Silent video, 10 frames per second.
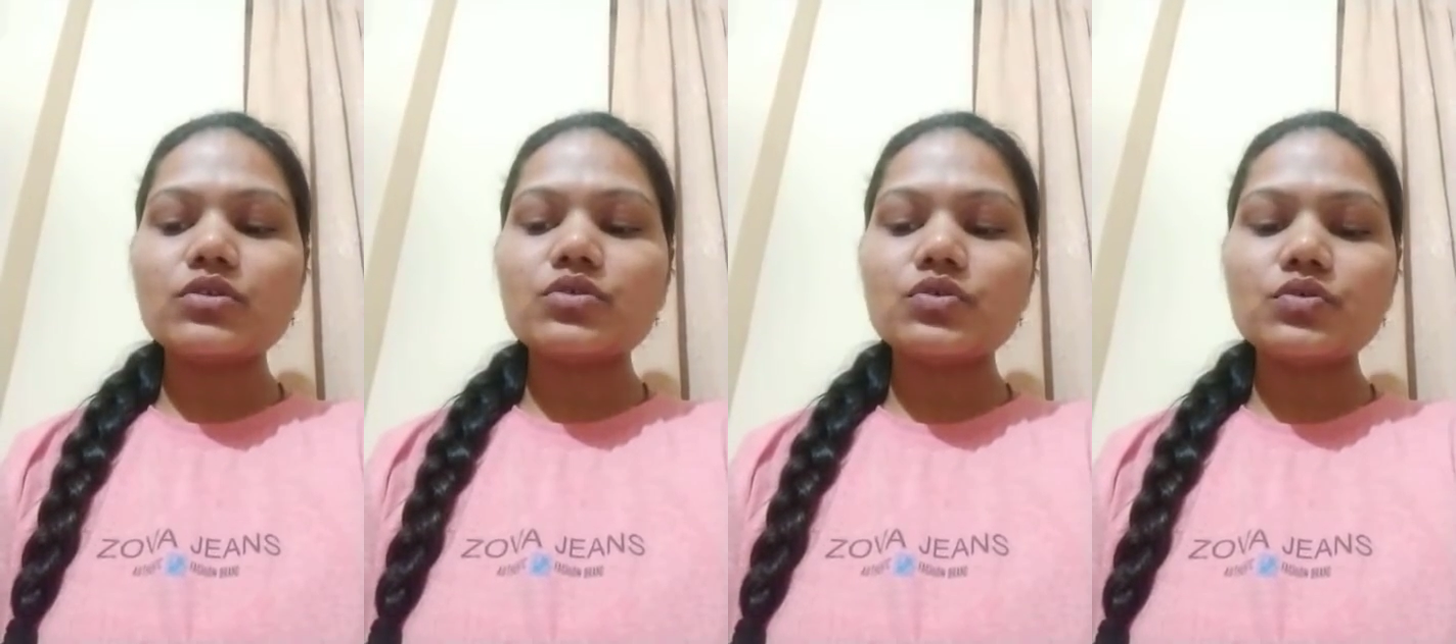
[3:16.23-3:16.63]

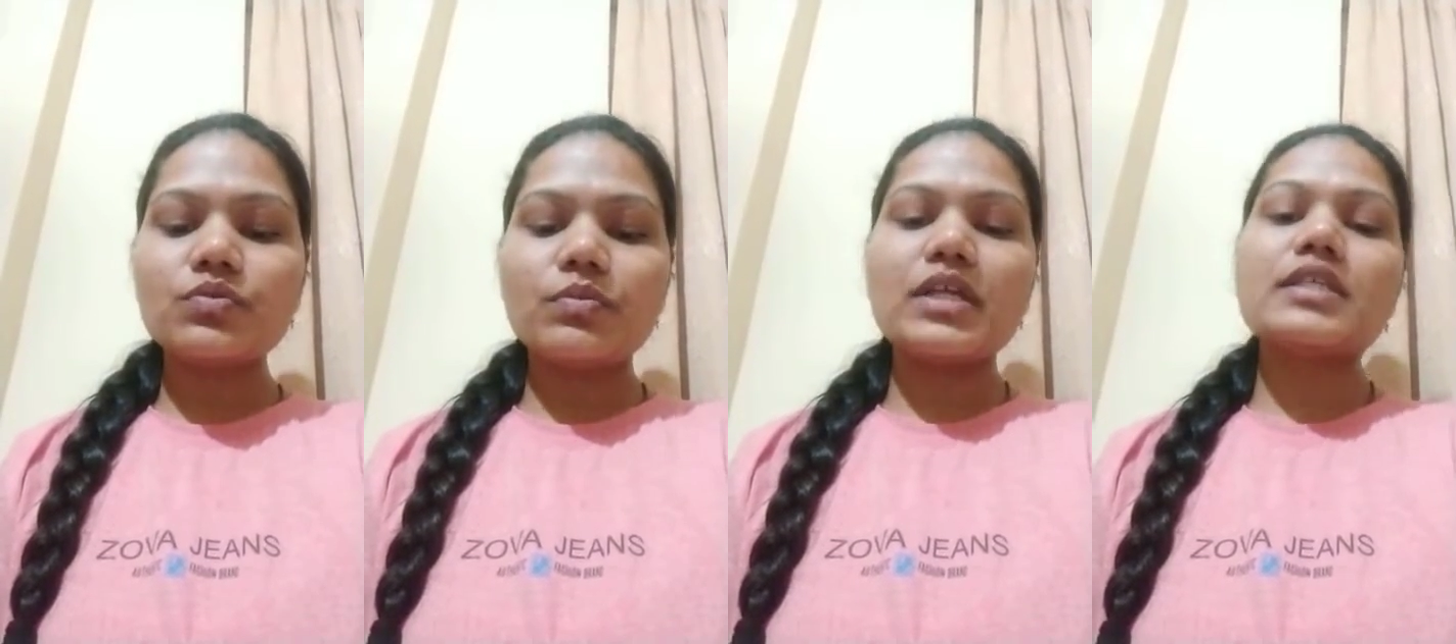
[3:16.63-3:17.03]
took
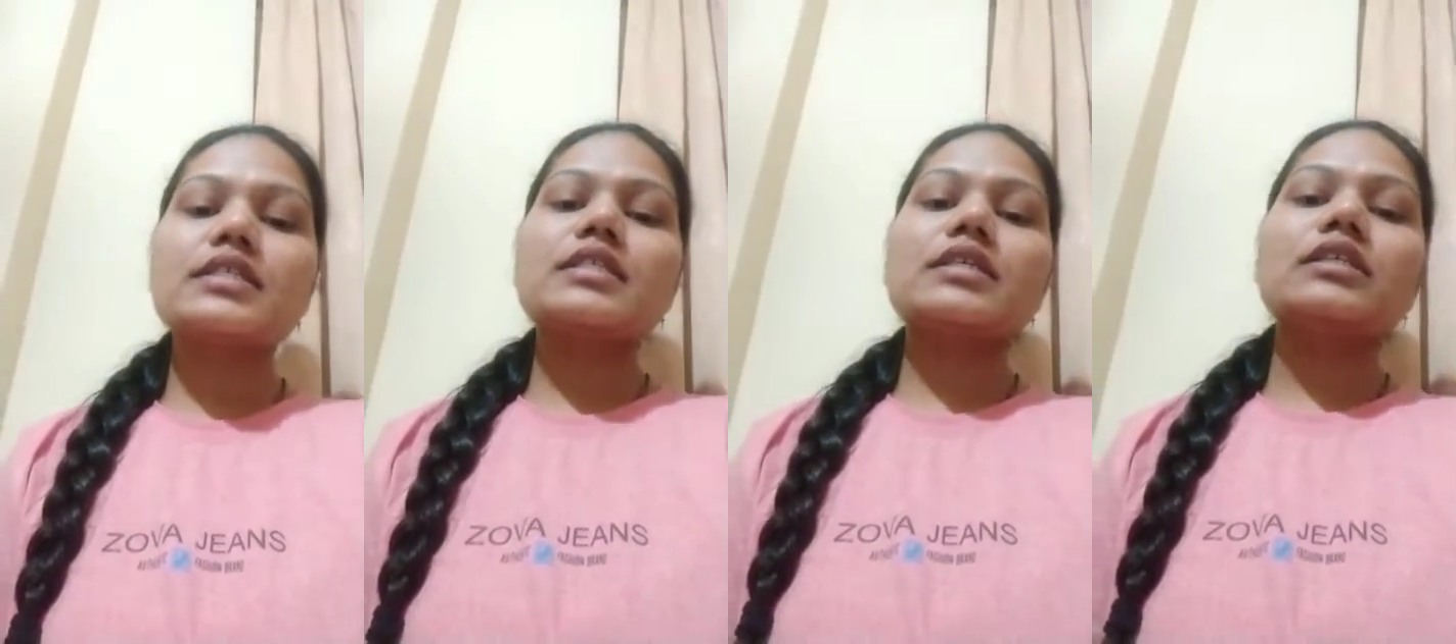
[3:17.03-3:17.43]

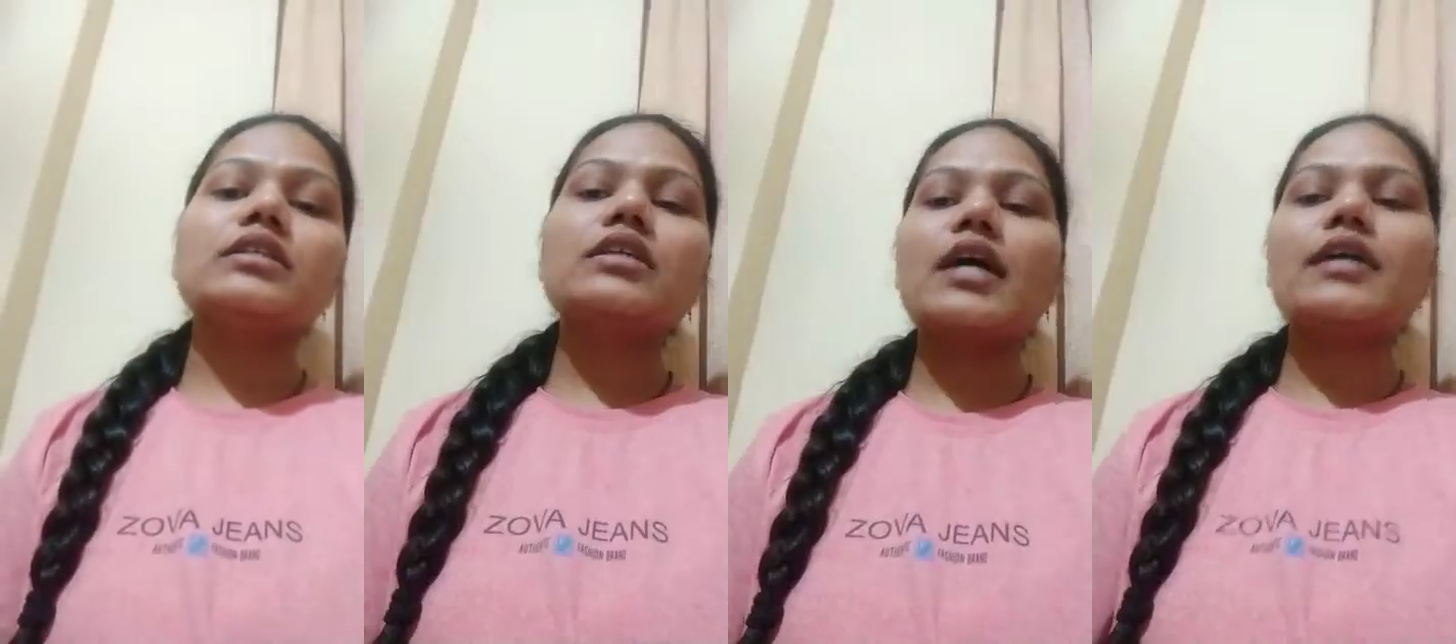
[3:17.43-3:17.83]
place in a
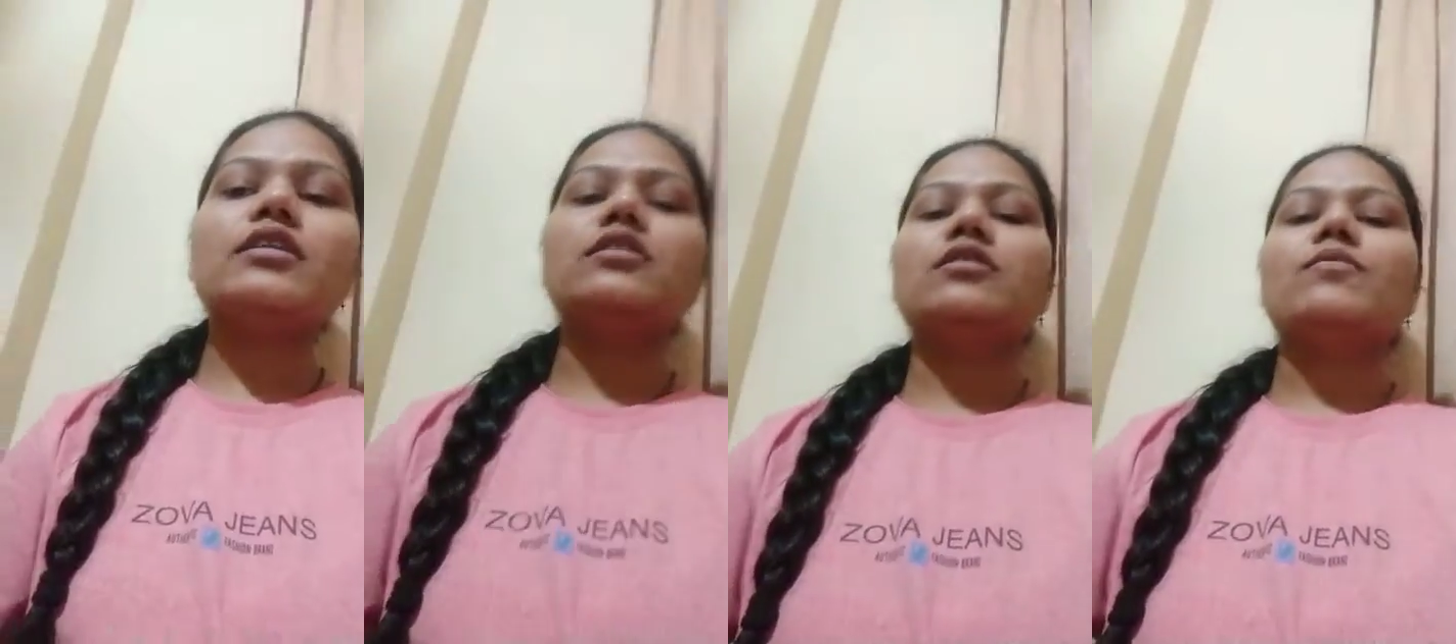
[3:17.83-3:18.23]

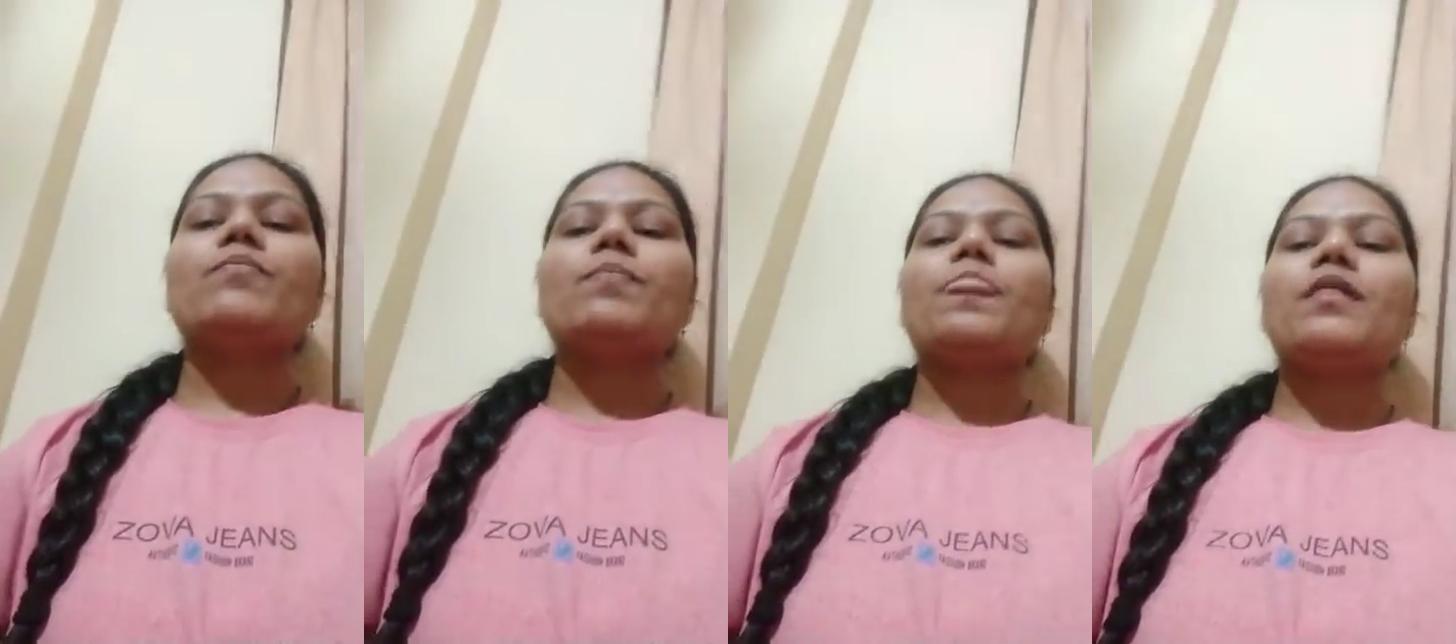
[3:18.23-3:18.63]
trial.
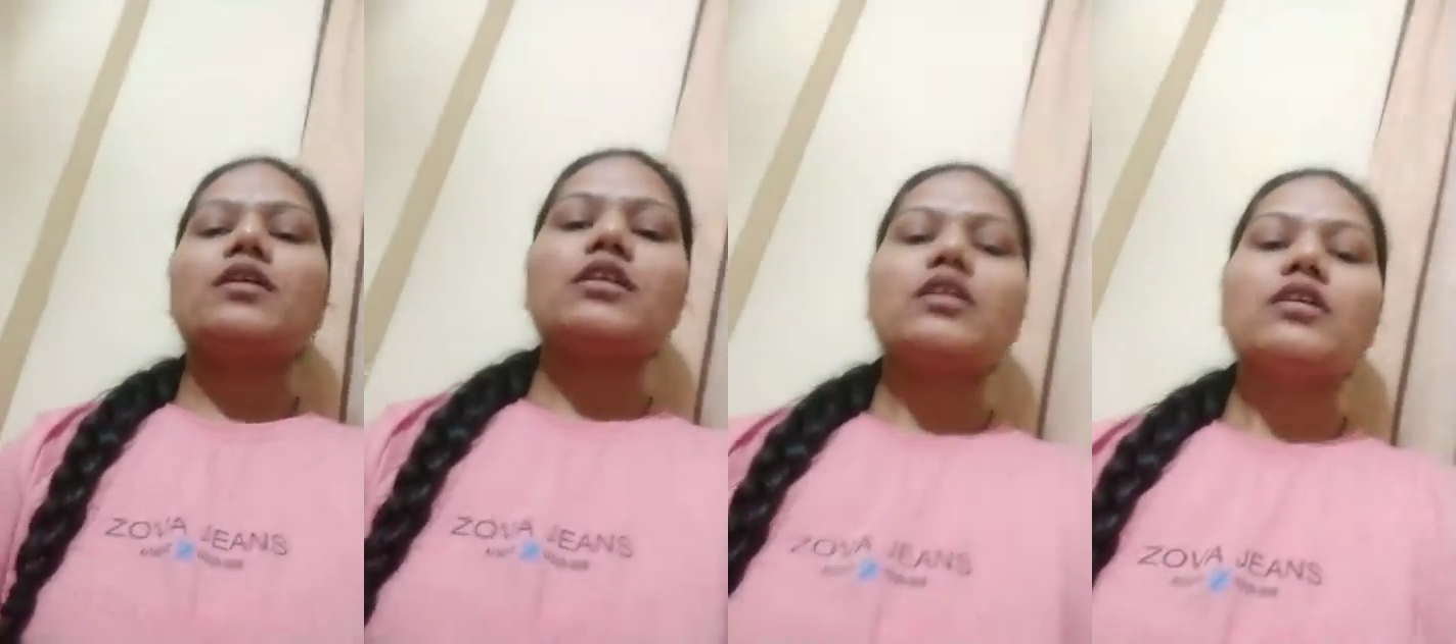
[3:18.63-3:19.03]

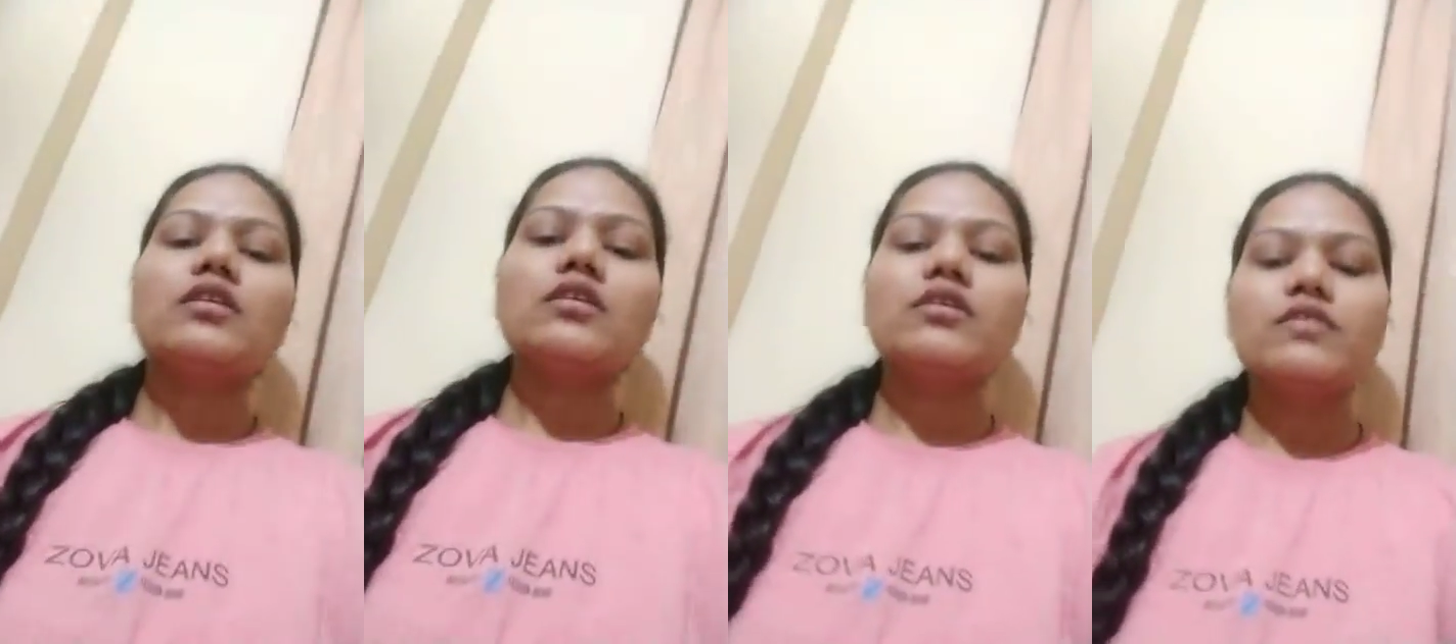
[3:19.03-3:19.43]
Then
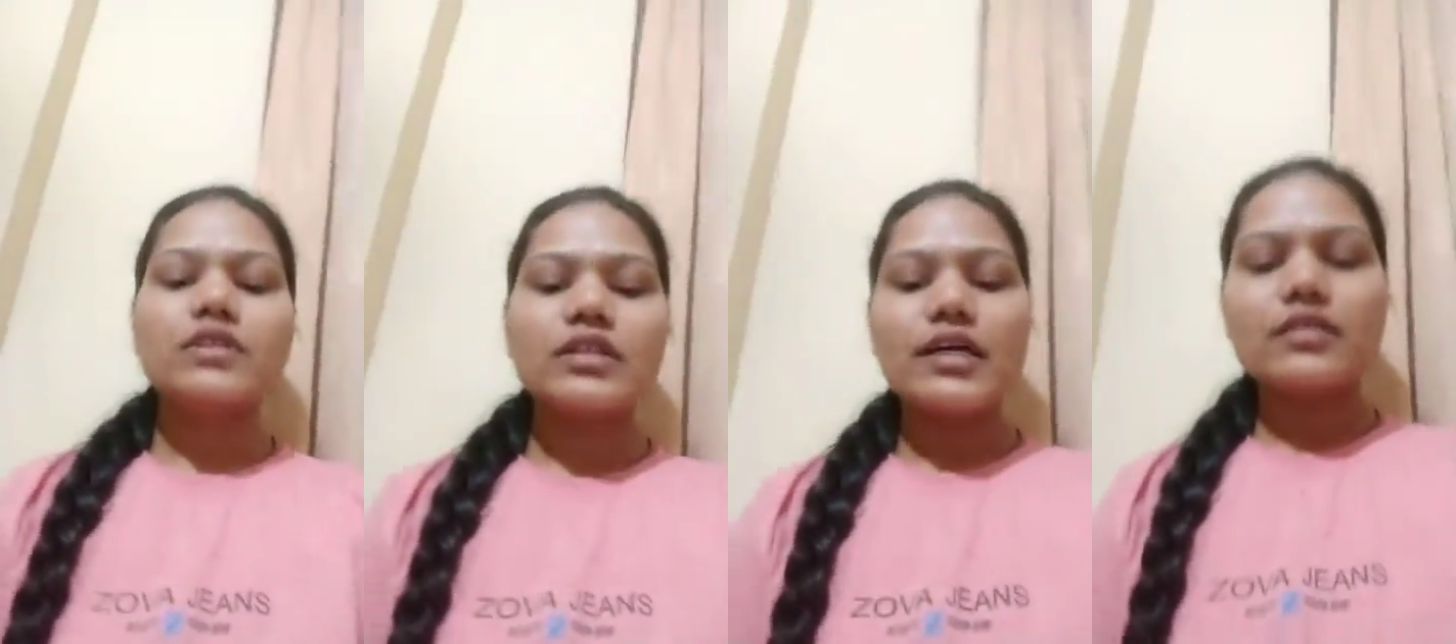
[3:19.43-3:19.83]
third
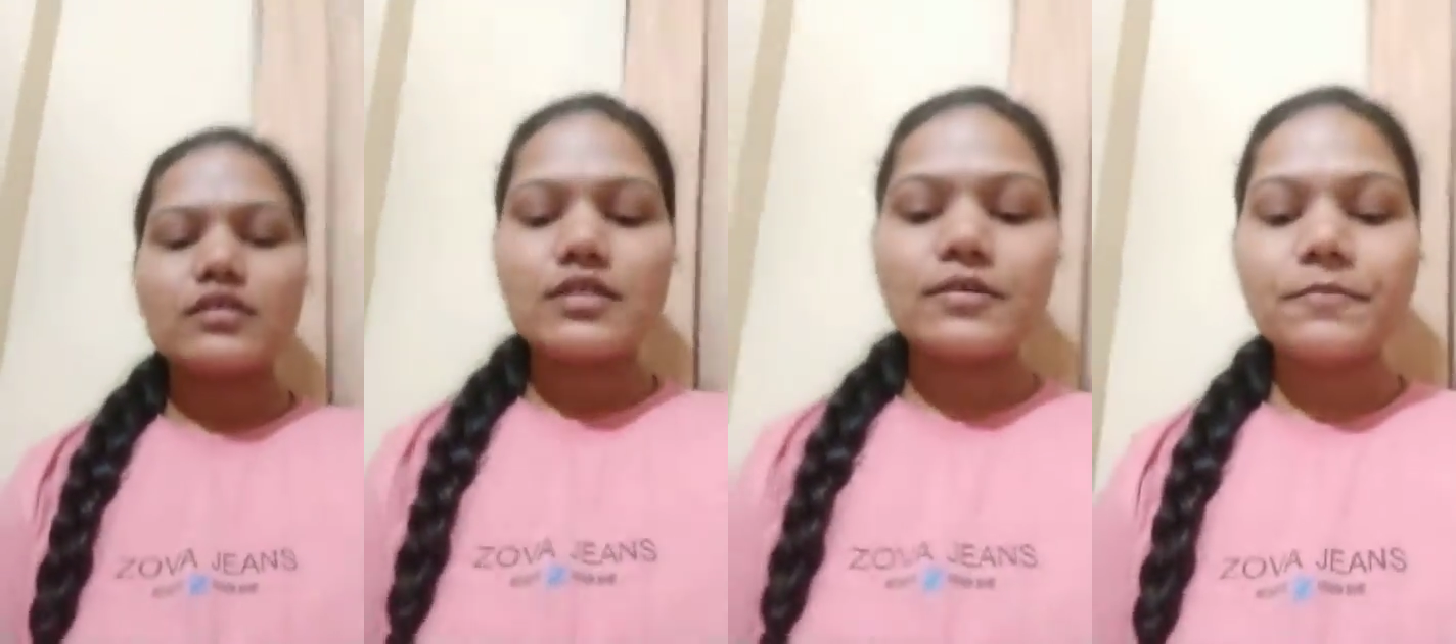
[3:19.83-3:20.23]
one, that is